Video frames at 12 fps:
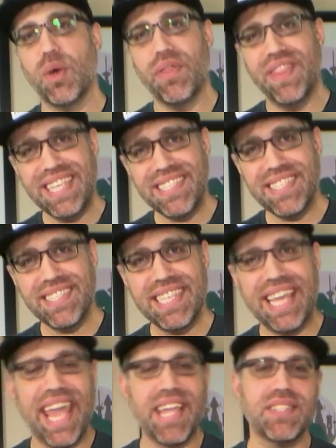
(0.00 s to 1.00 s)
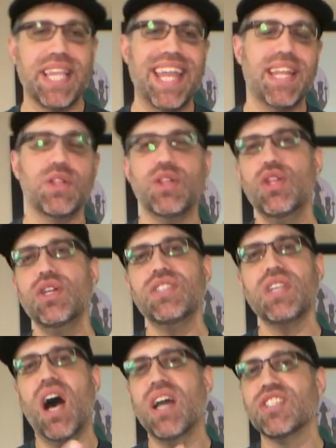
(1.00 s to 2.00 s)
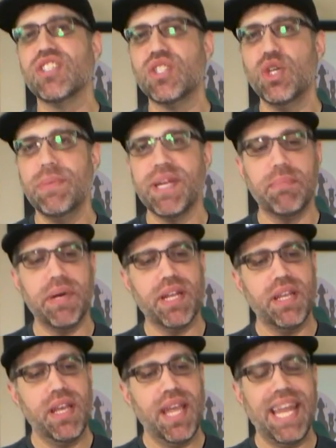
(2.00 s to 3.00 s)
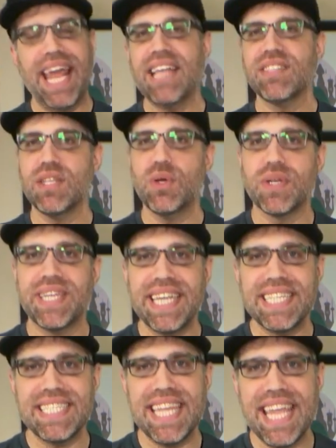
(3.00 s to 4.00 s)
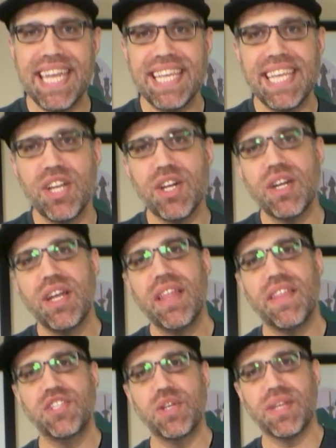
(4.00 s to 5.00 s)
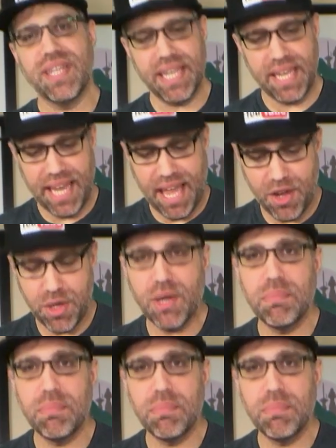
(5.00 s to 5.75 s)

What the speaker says: So this is the case, and it looks unassuming, but it has a little kickstand here that you can kick it out.